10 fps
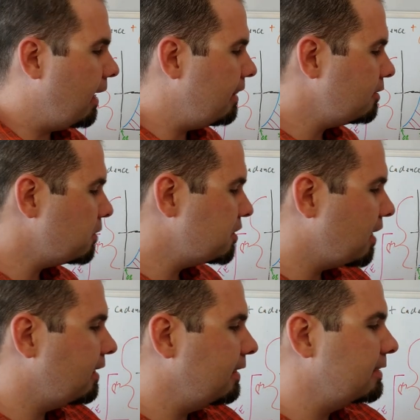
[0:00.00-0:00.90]
and that's what
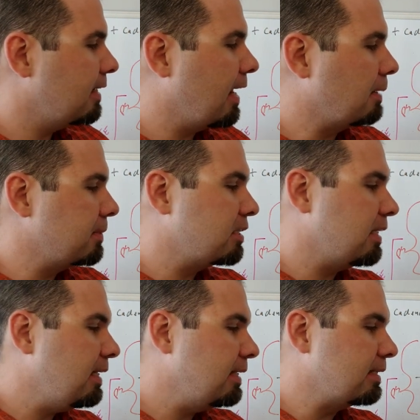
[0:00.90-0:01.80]
cycling dynamics
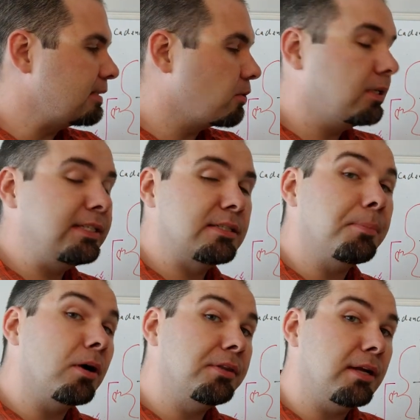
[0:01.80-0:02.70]
is, or at least the
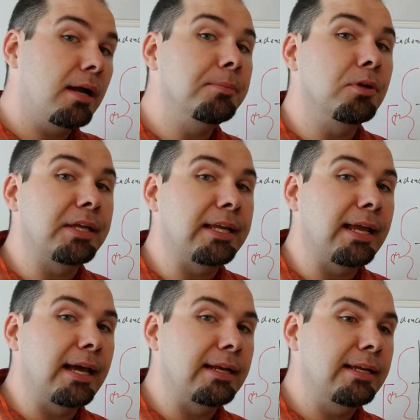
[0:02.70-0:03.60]
part that I'm
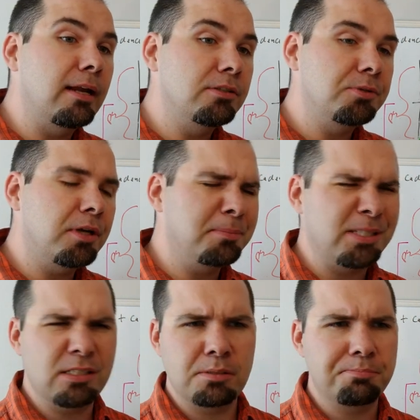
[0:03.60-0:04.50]
looking at. It also
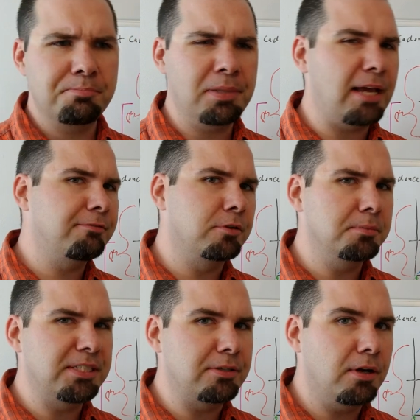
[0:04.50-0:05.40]
encompasses
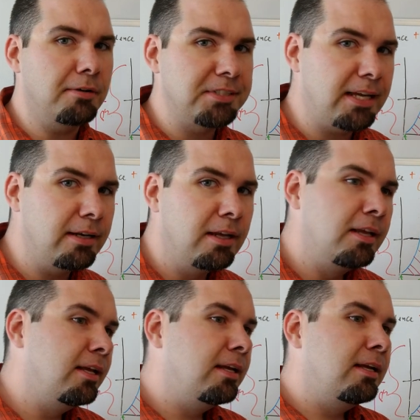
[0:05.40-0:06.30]
platform center offset.
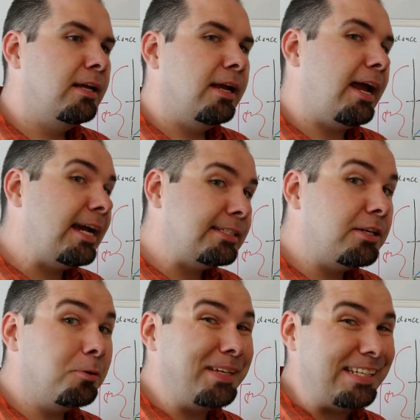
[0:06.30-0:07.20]

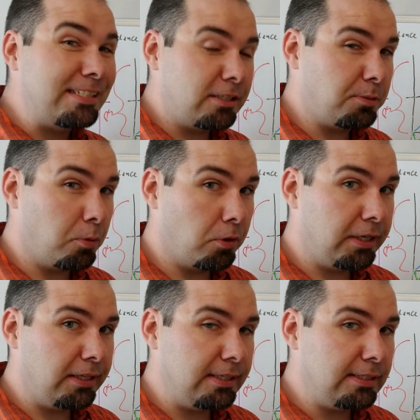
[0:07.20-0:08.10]
Assioma isn't
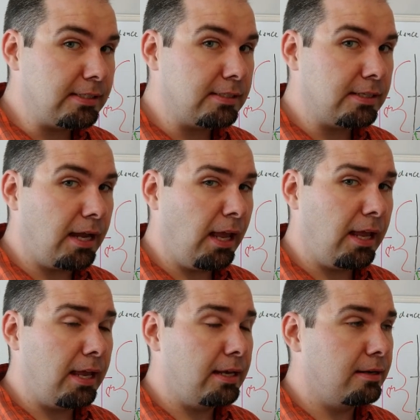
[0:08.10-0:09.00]
supporting this,
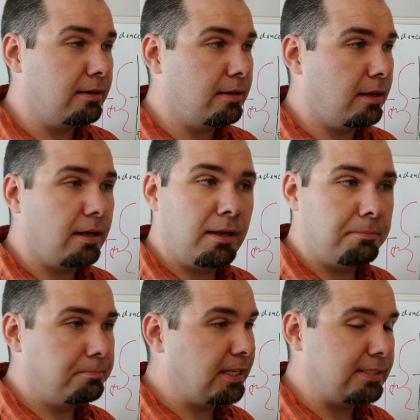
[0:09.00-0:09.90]
and
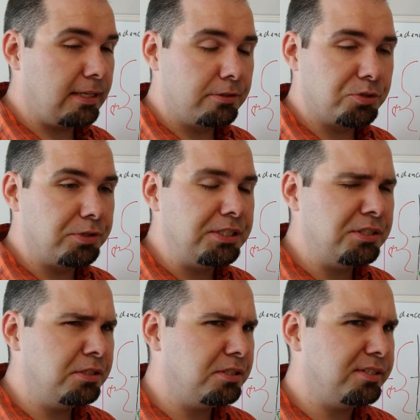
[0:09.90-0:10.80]
uh, they say there's
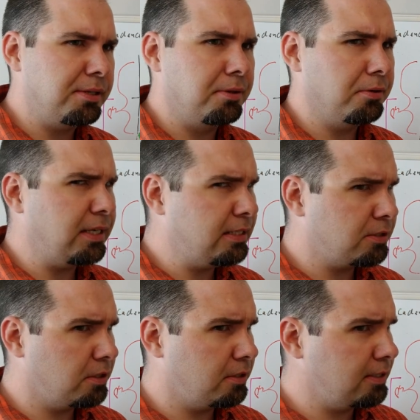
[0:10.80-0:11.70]
reasons. There is
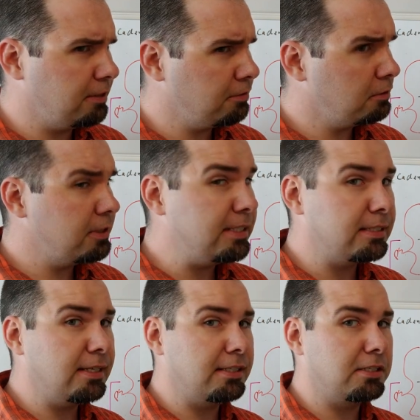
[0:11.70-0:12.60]
a different
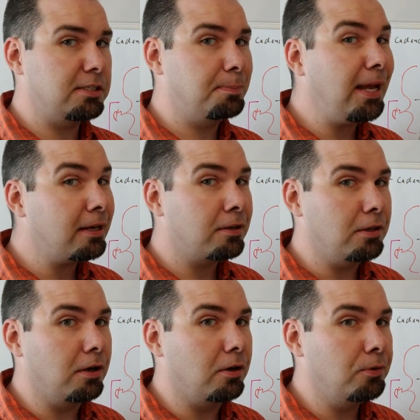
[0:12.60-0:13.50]
reason I suspect,
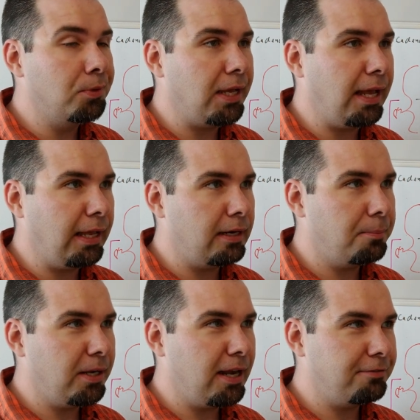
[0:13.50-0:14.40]
though, and I
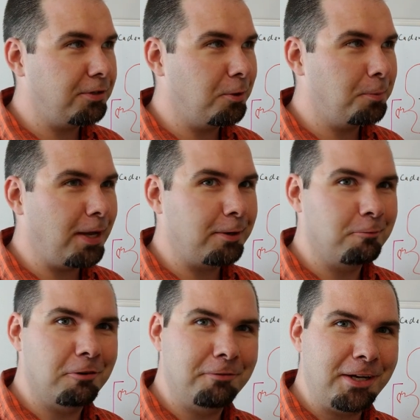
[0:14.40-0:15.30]
might have to go back
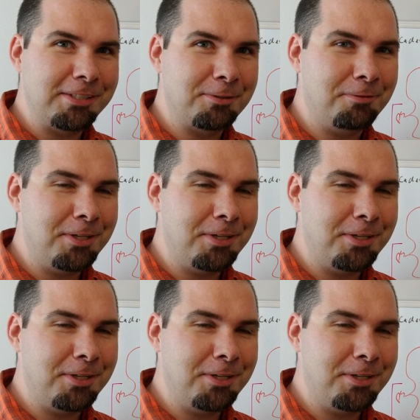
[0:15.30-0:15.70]
and revise the